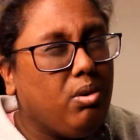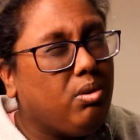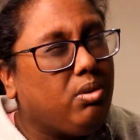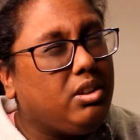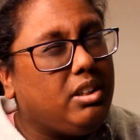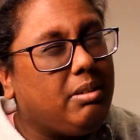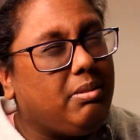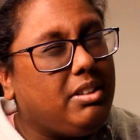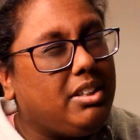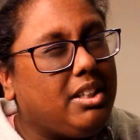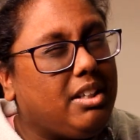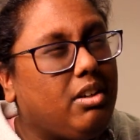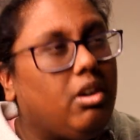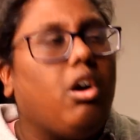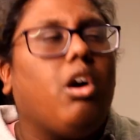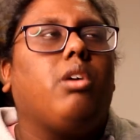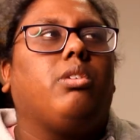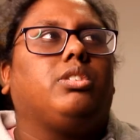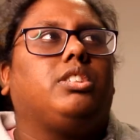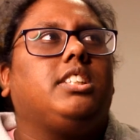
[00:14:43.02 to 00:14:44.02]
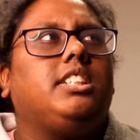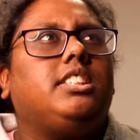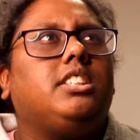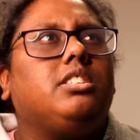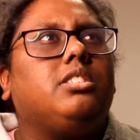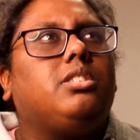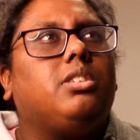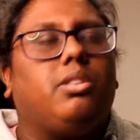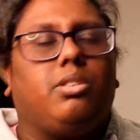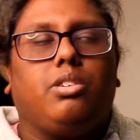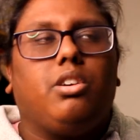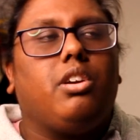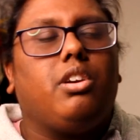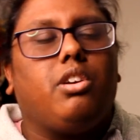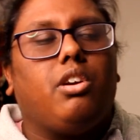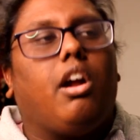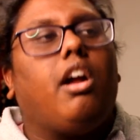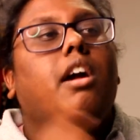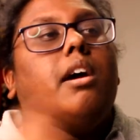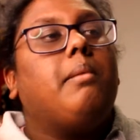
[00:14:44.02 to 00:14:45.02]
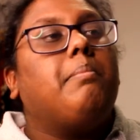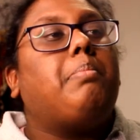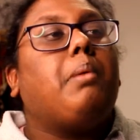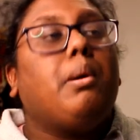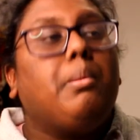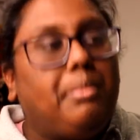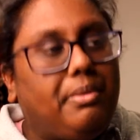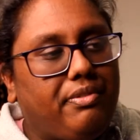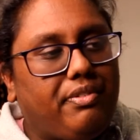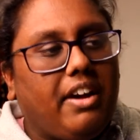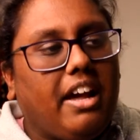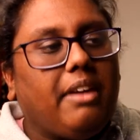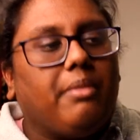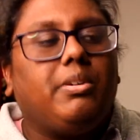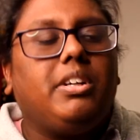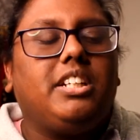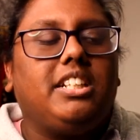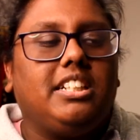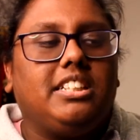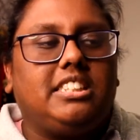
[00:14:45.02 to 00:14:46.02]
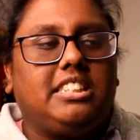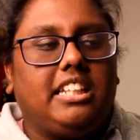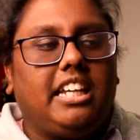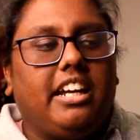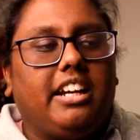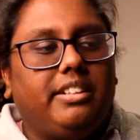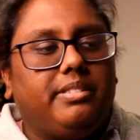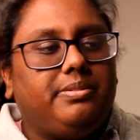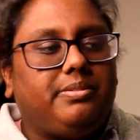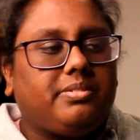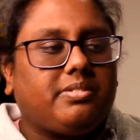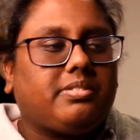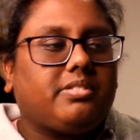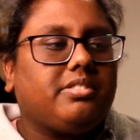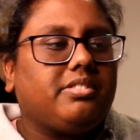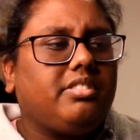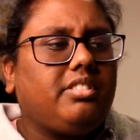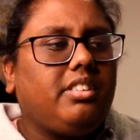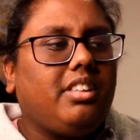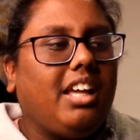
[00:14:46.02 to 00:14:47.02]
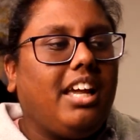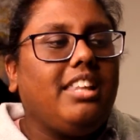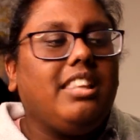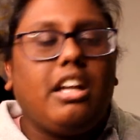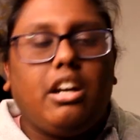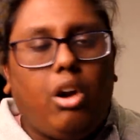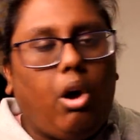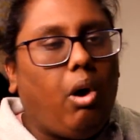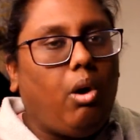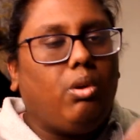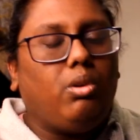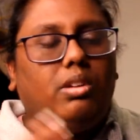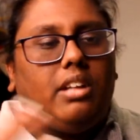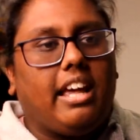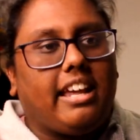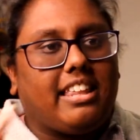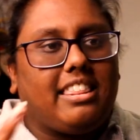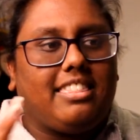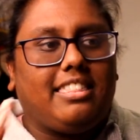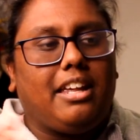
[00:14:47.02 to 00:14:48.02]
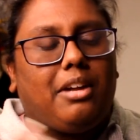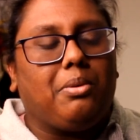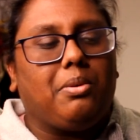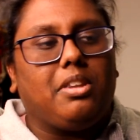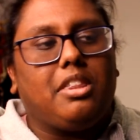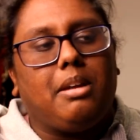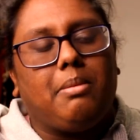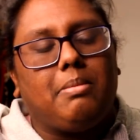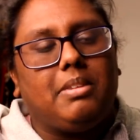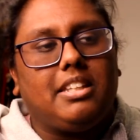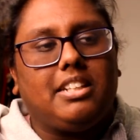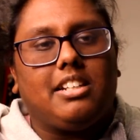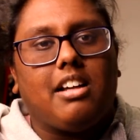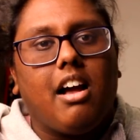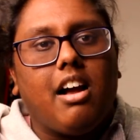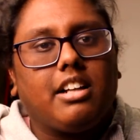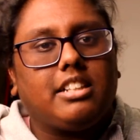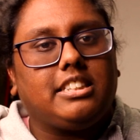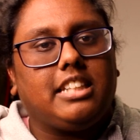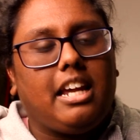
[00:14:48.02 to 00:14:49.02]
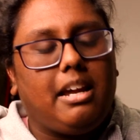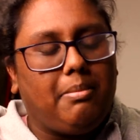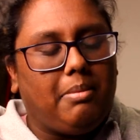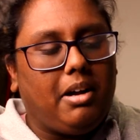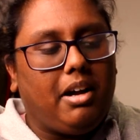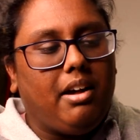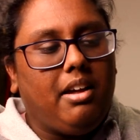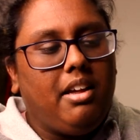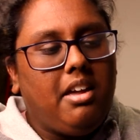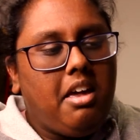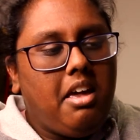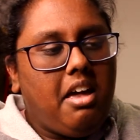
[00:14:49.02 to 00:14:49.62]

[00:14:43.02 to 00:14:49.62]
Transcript: Do we see? No, season two. No, no, no. Boba Fett. We did see it, and that whole like thing with him and the dark saber.